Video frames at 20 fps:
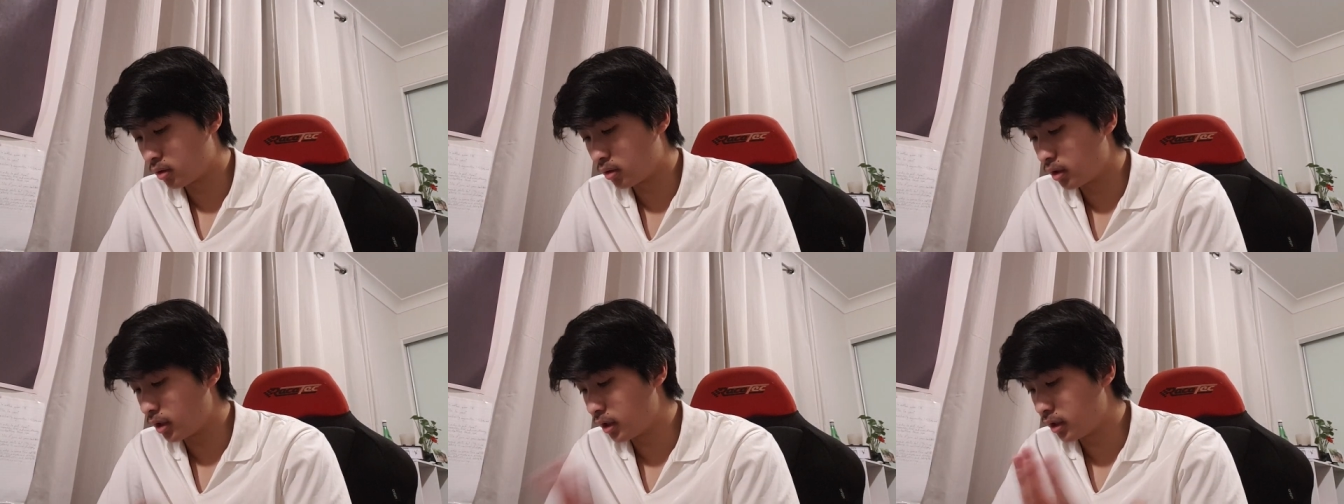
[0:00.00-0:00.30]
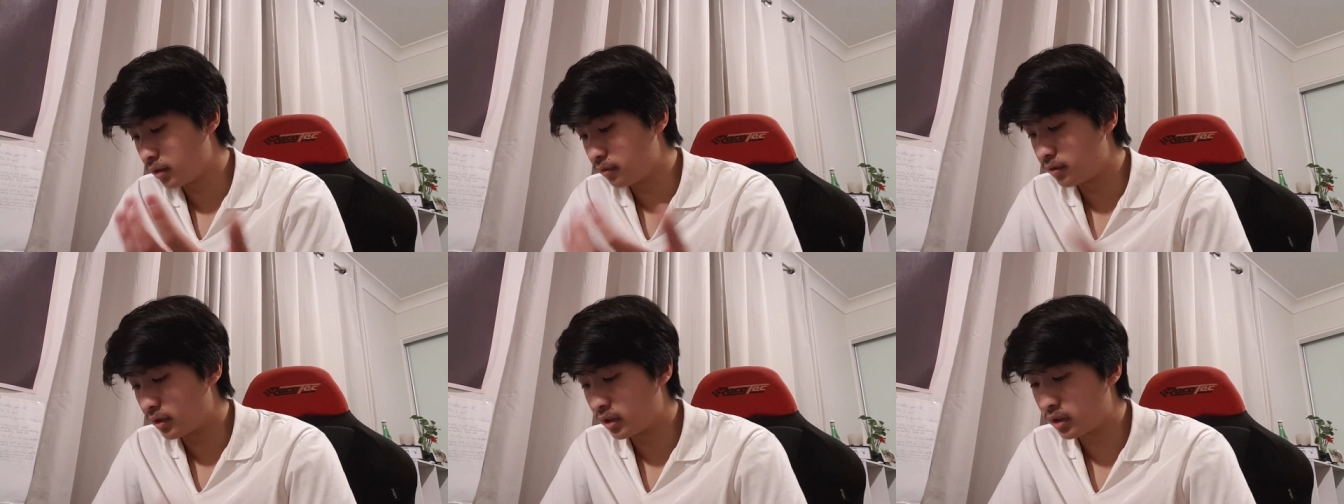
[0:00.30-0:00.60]

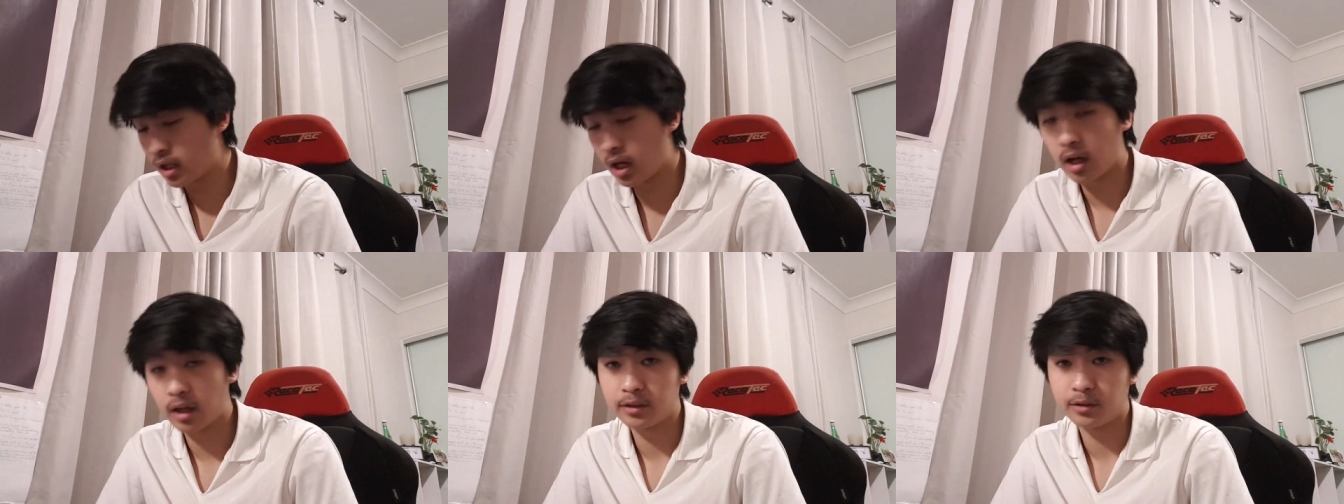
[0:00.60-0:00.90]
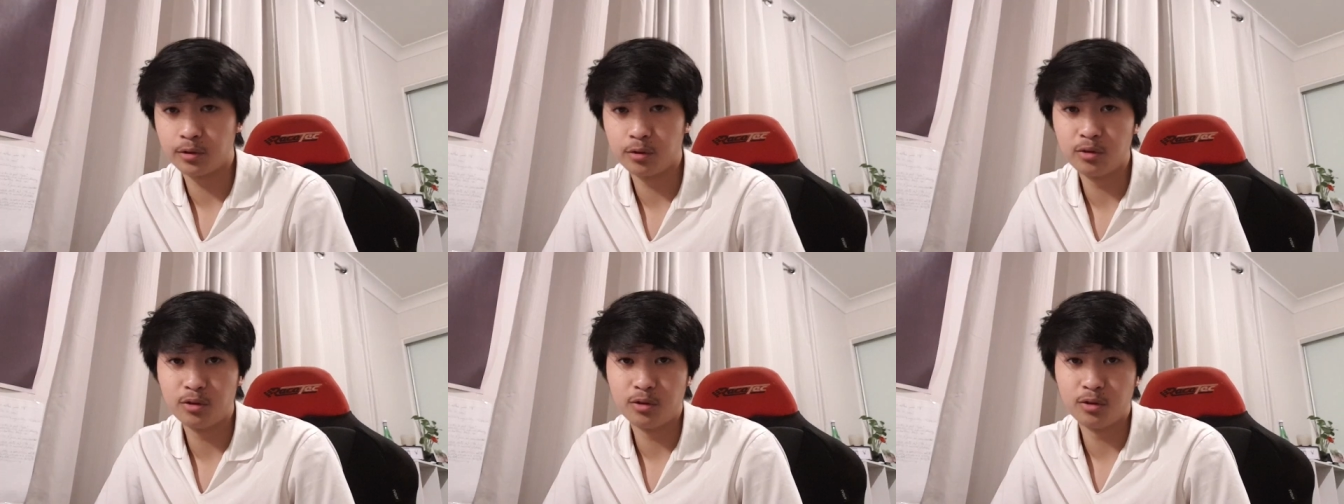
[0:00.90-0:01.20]
anything that I
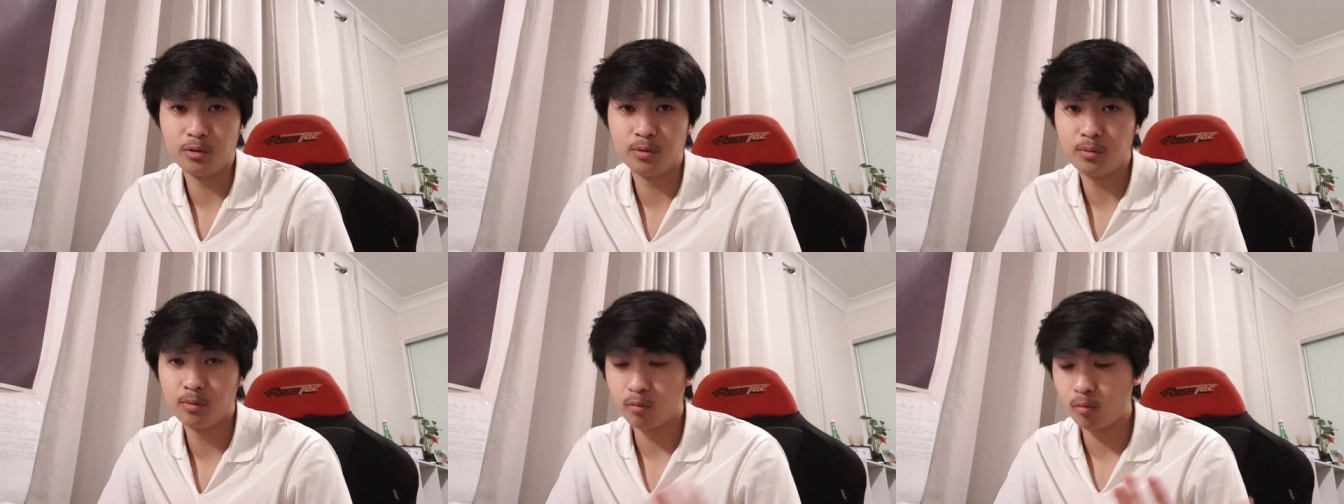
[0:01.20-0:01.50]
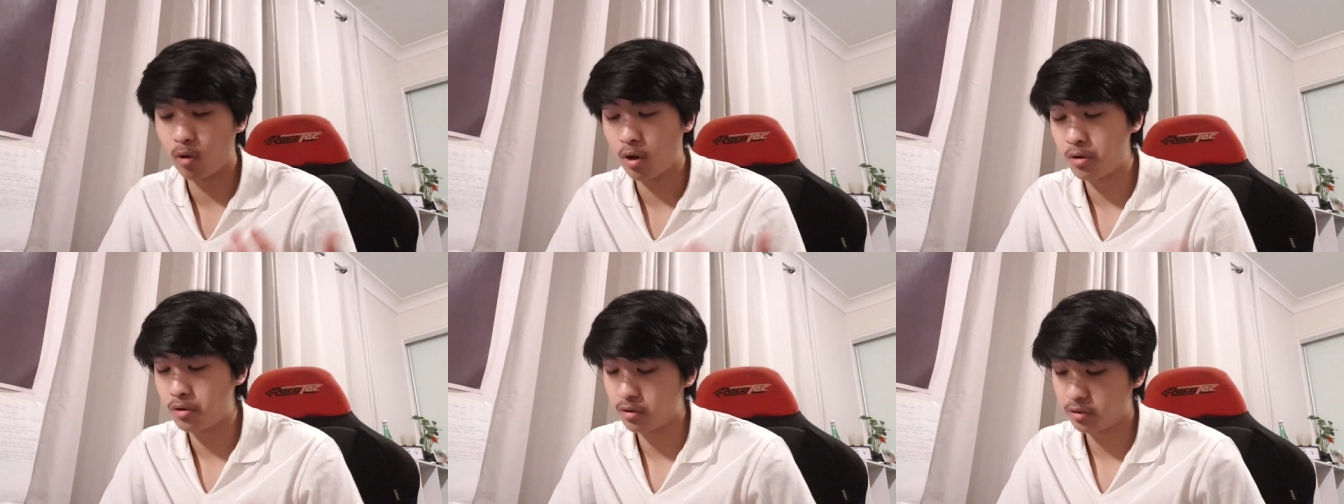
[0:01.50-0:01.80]
could do
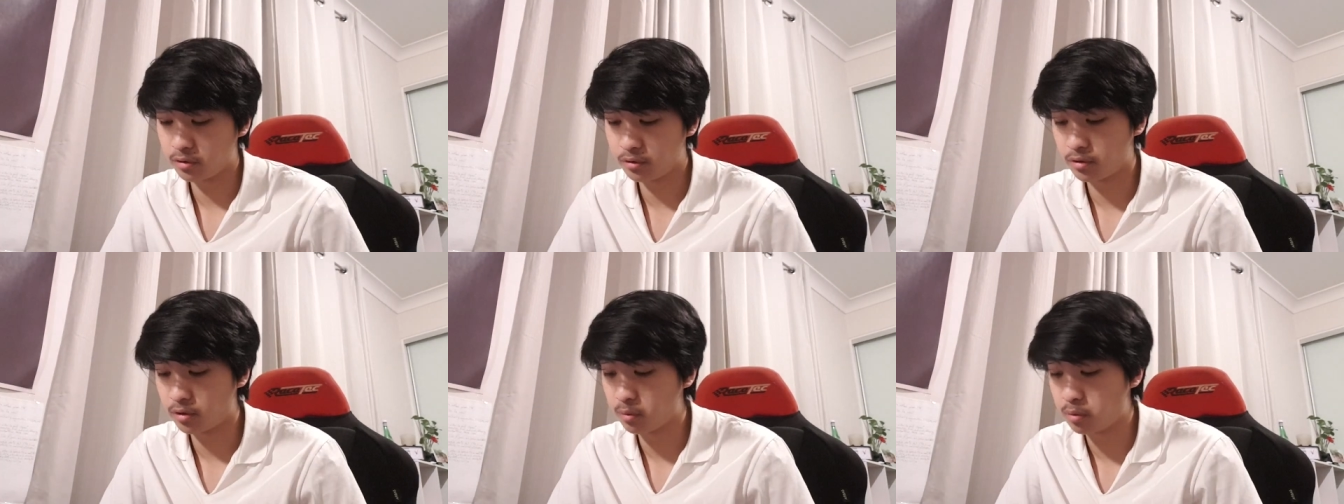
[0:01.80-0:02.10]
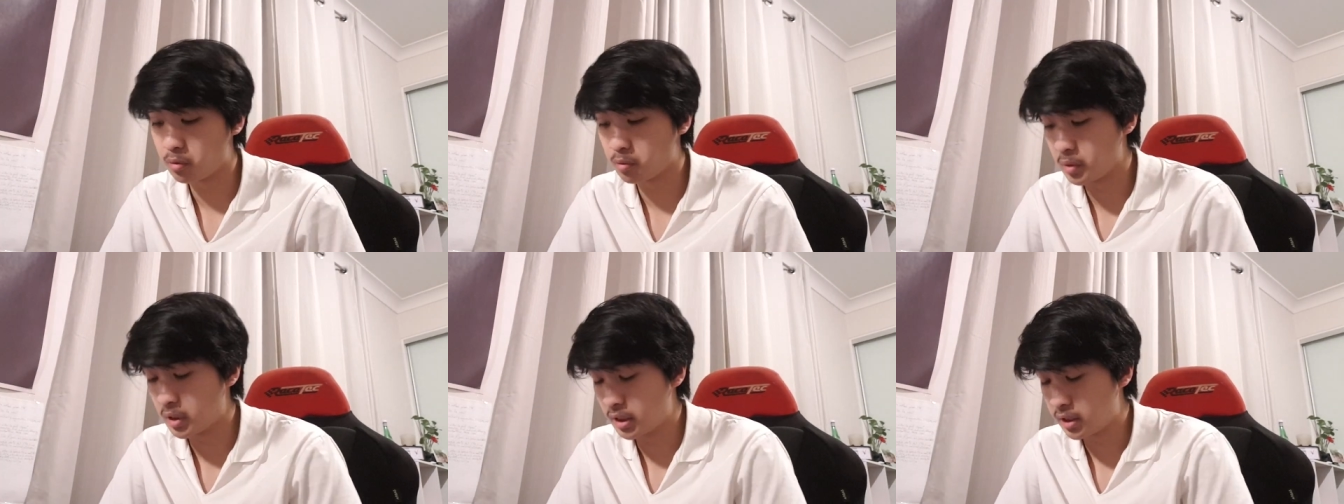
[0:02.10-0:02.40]
while on
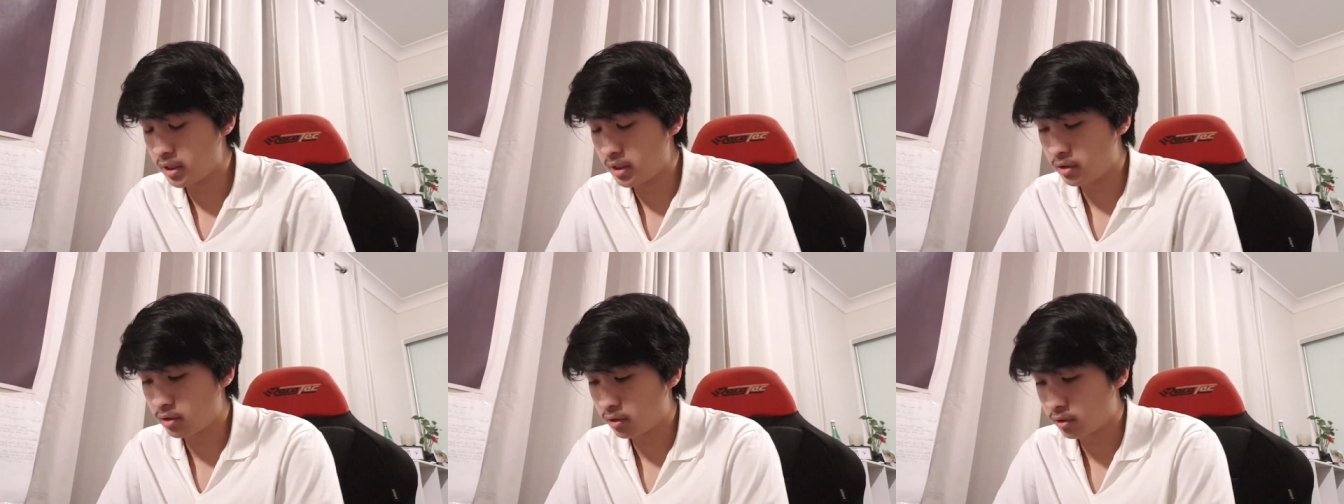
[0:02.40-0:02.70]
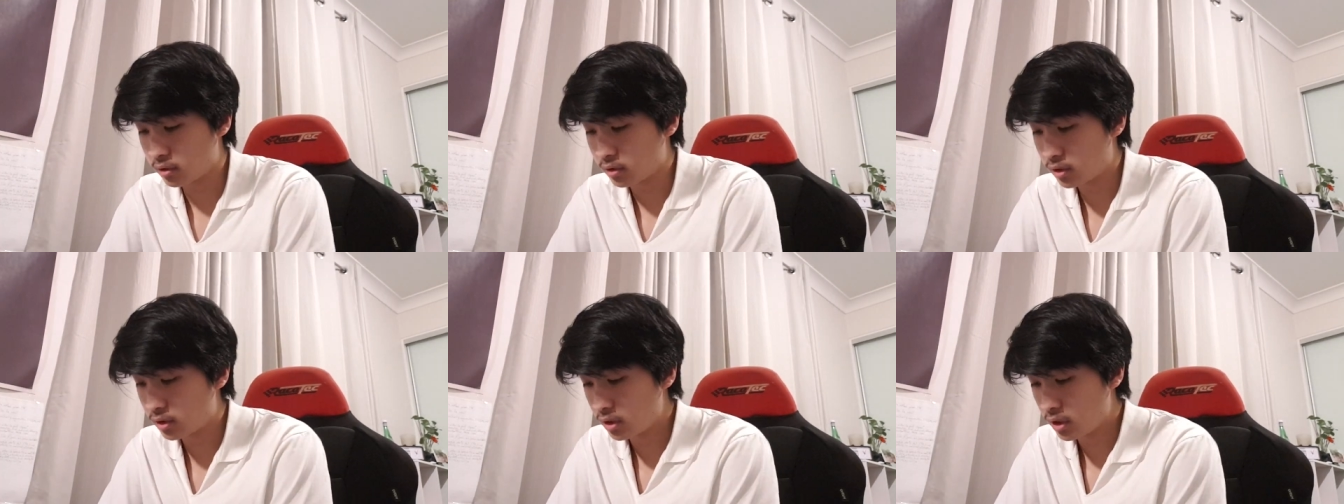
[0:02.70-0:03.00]
dopamine
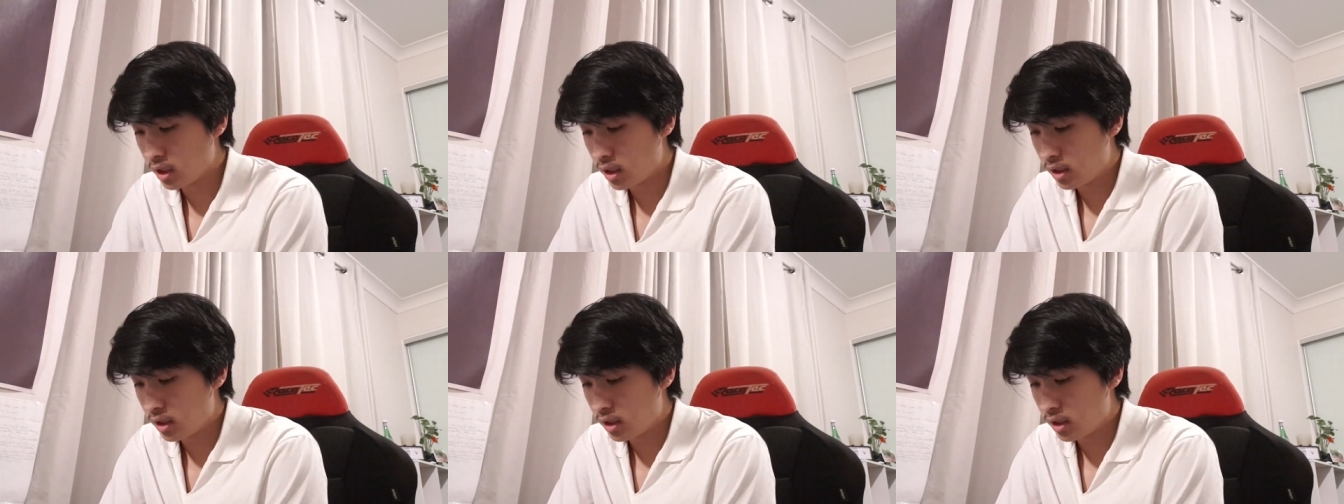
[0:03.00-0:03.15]
detox.